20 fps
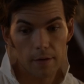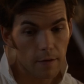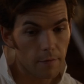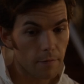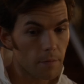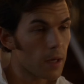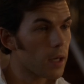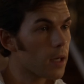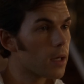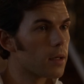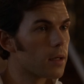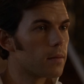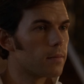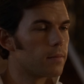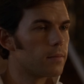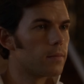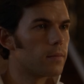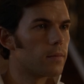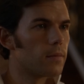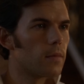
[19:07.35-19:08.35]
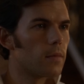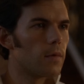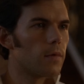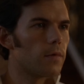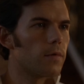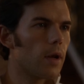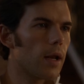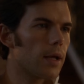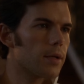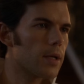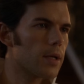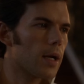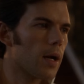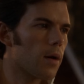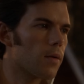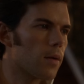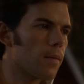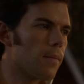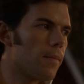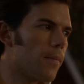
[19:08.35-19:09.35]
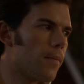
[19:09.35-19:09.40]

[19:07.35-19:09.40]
Forgive me for lashing out.